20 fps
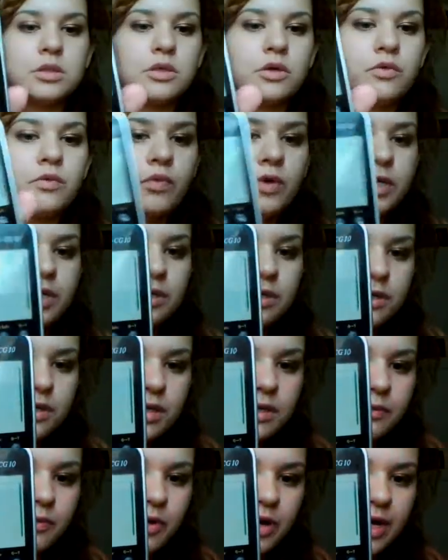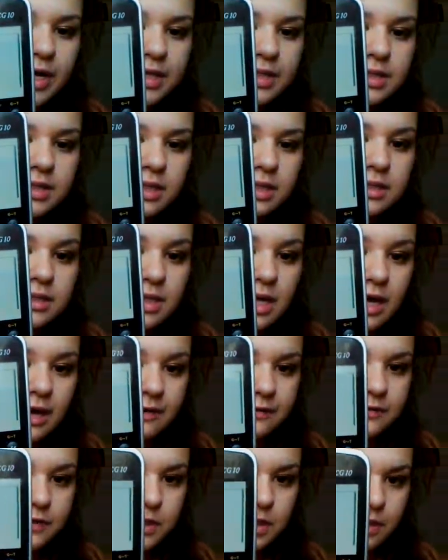So what you're going to press is
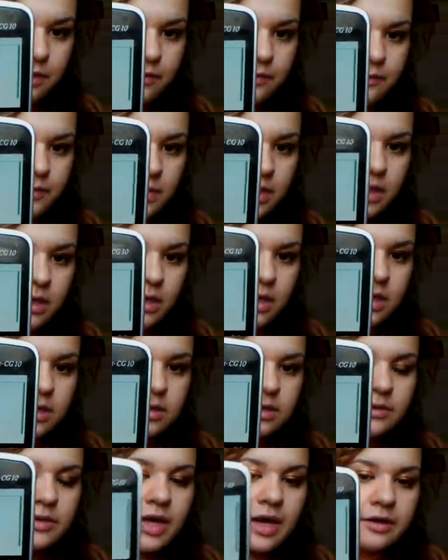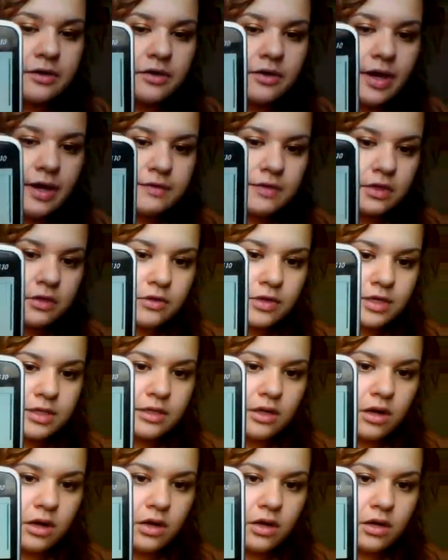F2. So now you have the
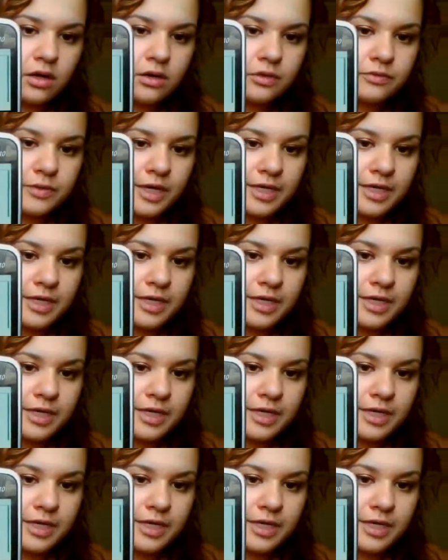grid all